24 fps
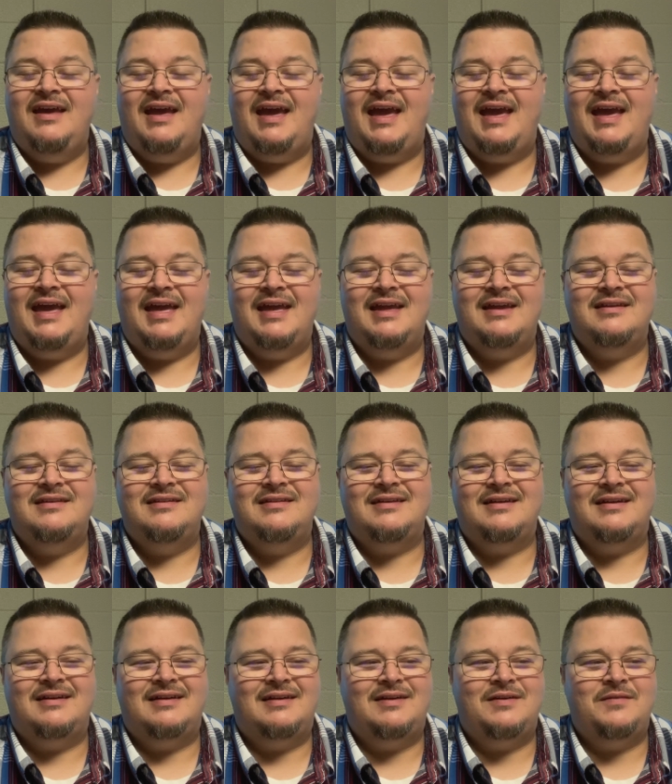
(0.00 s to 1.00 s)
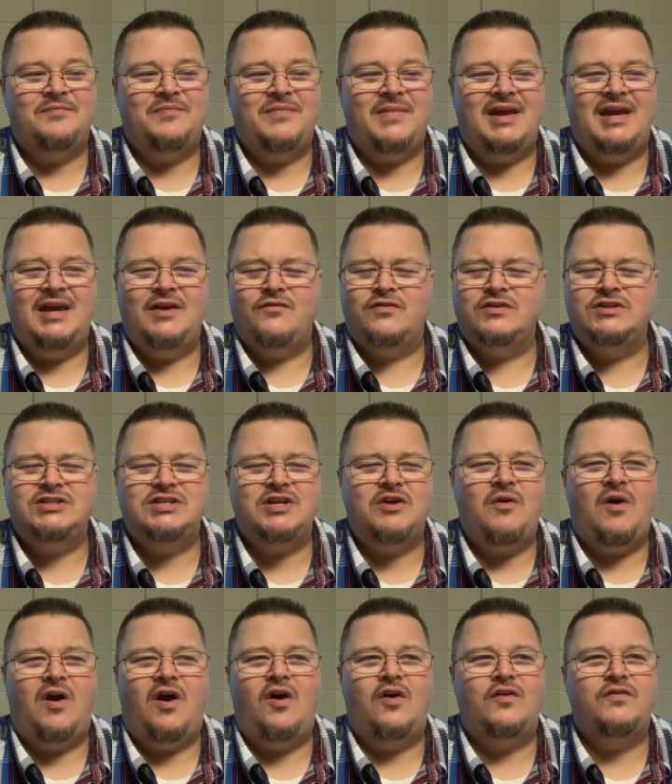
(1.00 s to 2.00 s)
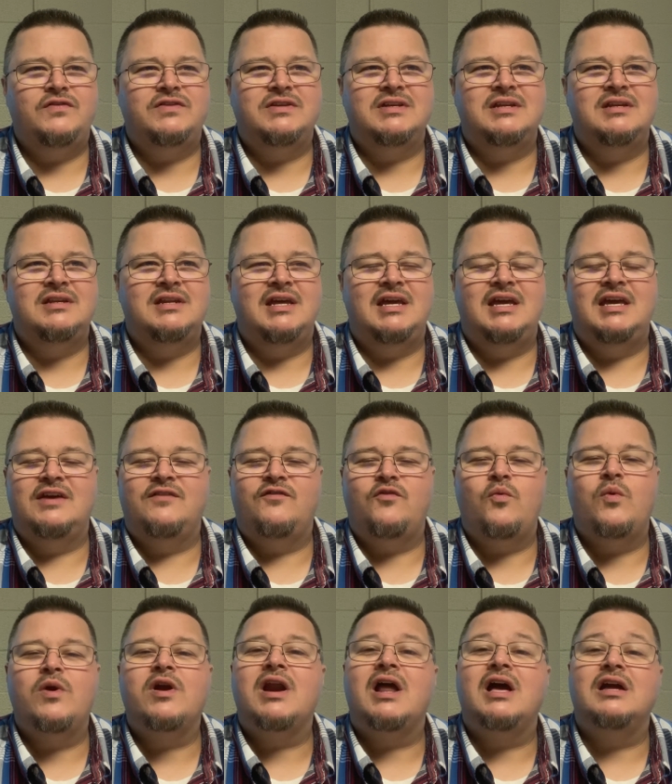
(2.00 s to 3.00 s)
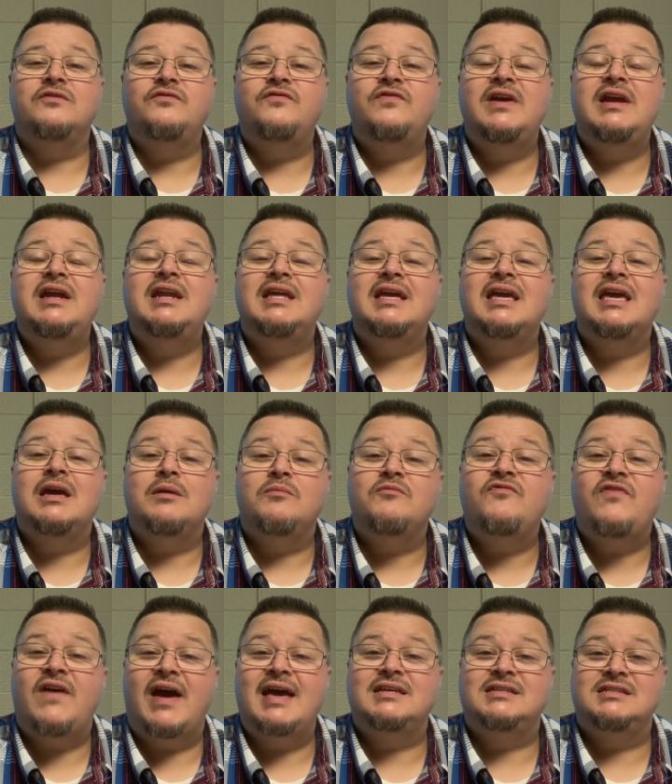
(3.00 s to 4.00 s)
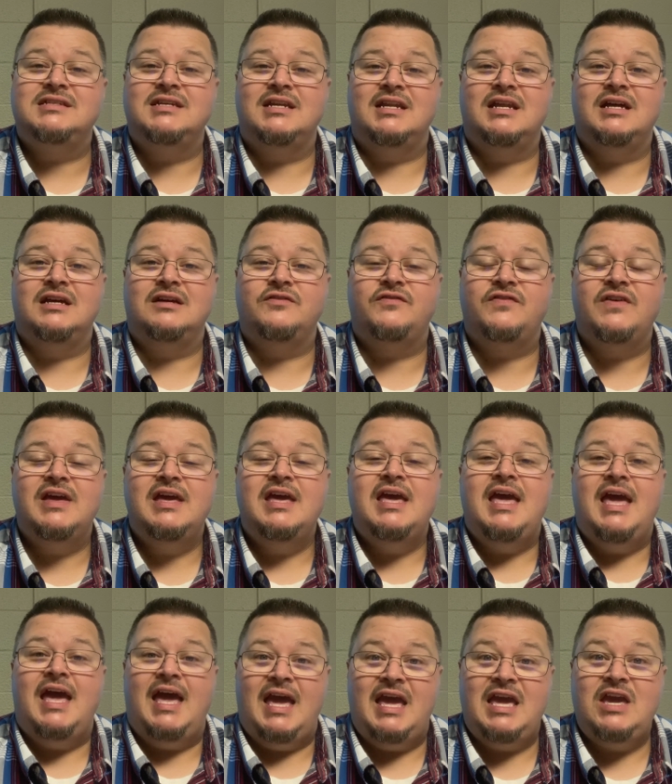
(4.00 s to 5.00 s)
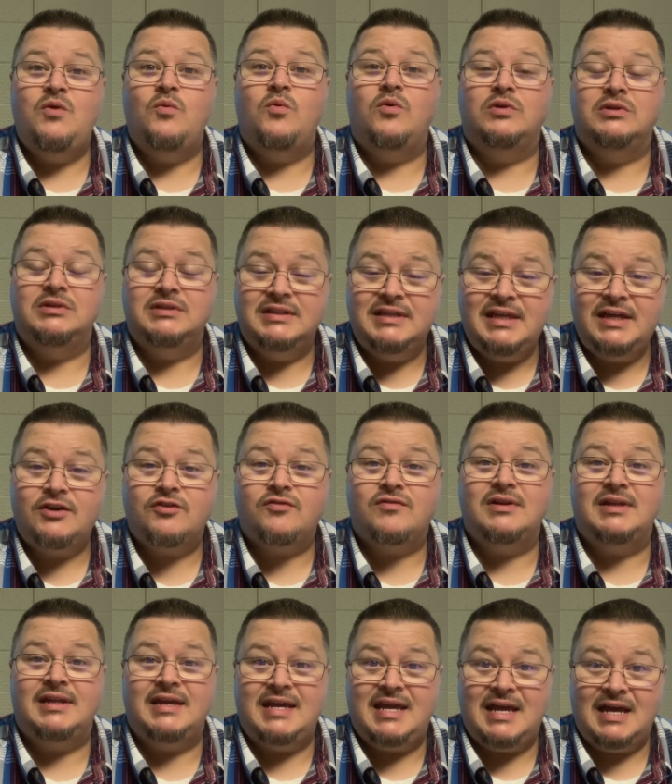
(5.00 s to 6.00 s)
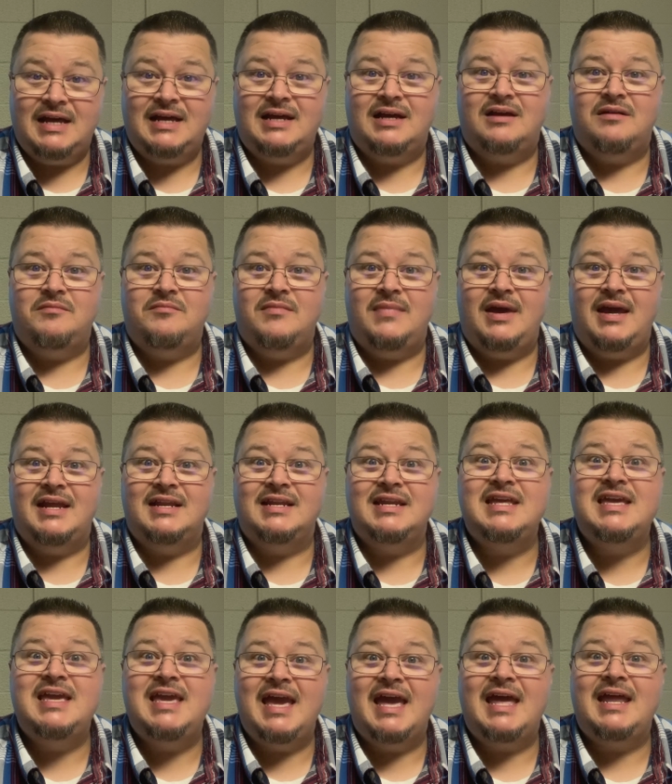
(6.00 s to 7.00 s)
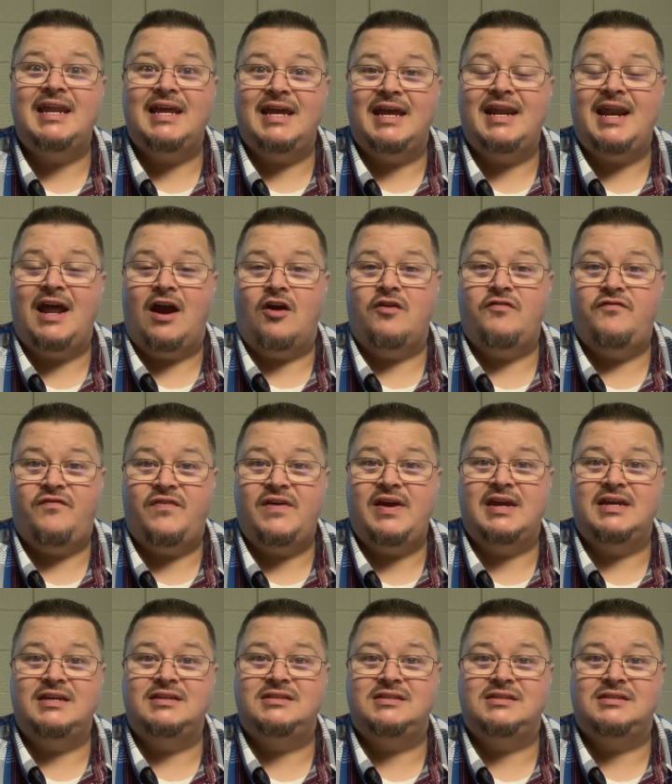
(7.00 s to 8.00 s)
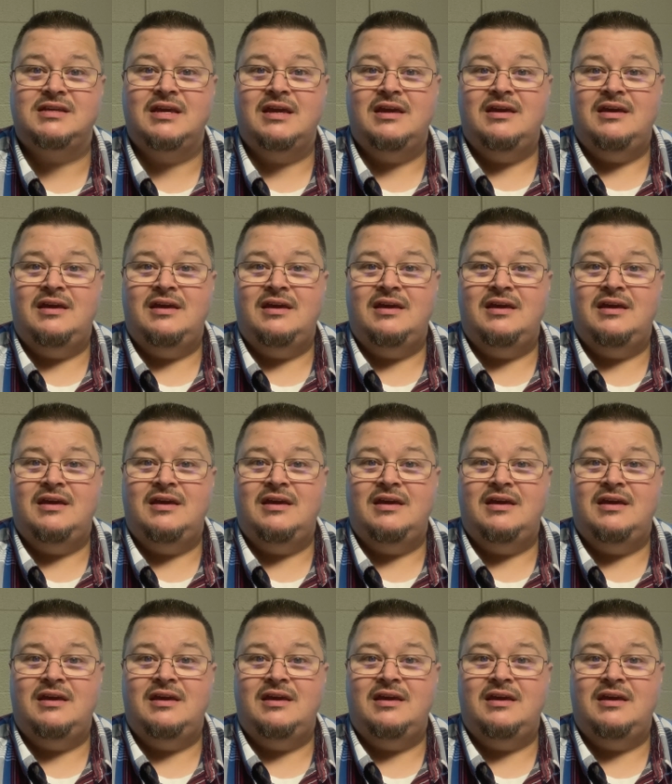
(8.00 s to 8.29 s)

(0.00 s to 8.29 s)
and um, so often, if we're not feeding him fast enough, he will literally come and get in our face.